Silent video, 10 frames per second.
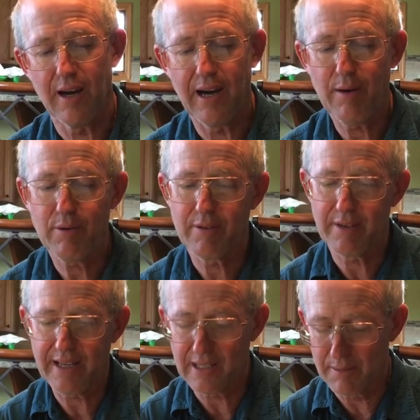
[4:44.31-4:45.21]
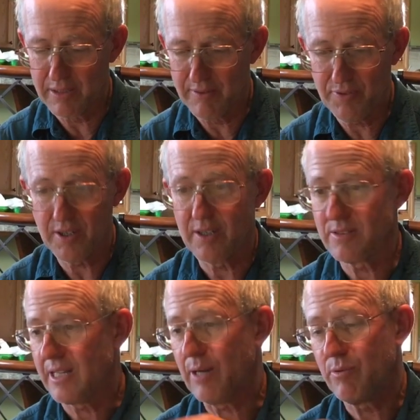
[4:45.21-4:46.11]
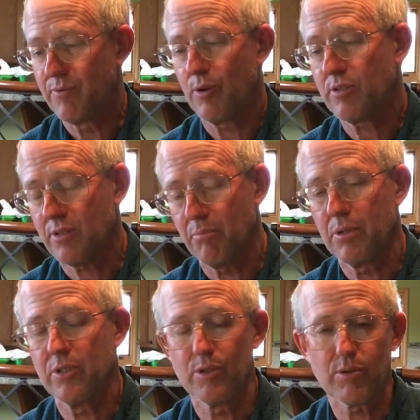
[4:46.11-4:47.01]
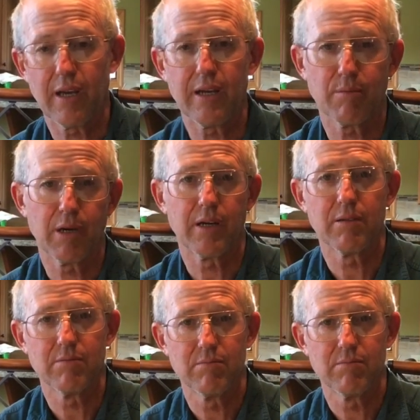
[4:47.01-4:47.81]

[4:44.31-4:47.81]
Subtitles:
and I had limited funds, I would focus on building organic matter.